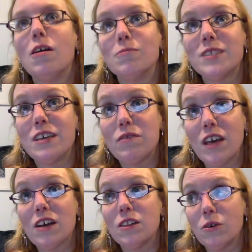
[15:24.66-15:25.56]
see if
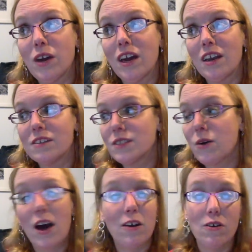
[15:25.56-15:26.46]
they could locate it. So
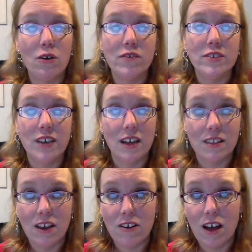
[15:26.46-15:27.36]
I don't know if he's gotten
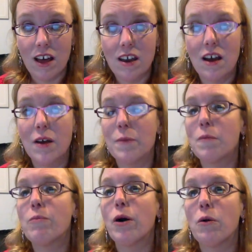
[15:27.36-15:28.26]
that or not.
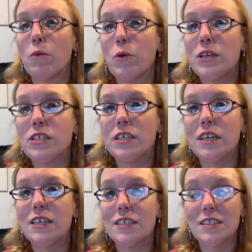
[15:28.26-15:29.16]
But
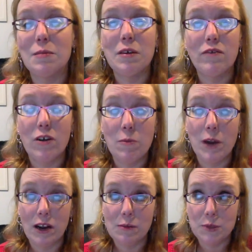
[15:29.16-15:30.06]
he did send me for a
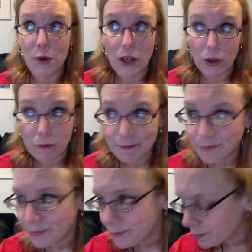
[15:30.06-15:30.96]
barium swallow
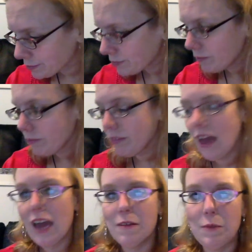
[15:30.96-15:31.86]

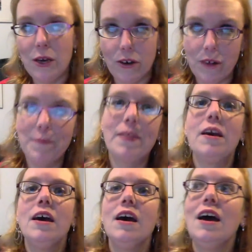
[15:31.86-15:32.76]
and meal.
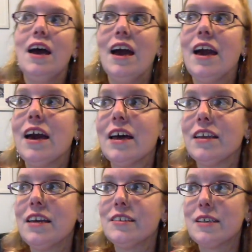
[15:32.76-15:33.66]
And
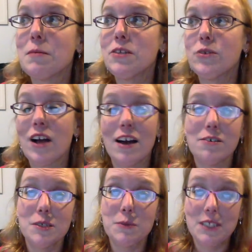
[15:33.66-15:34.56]
he sent me to a guy
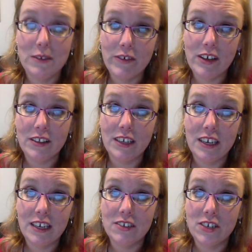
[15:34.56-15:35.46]
who
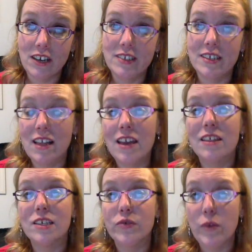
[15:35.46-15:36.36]
specifically does a lot of
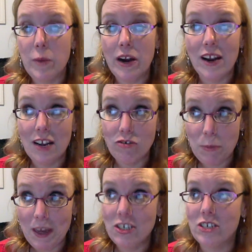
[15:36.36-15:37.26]
these for bariatric
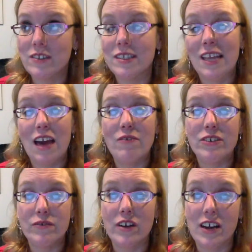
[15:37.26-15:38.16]
patients, and they have a
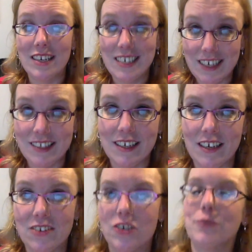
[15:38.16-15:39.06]
different kind of test they
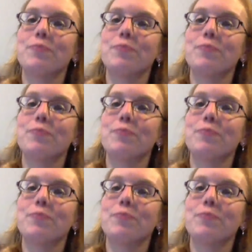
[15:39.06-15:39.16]
can do.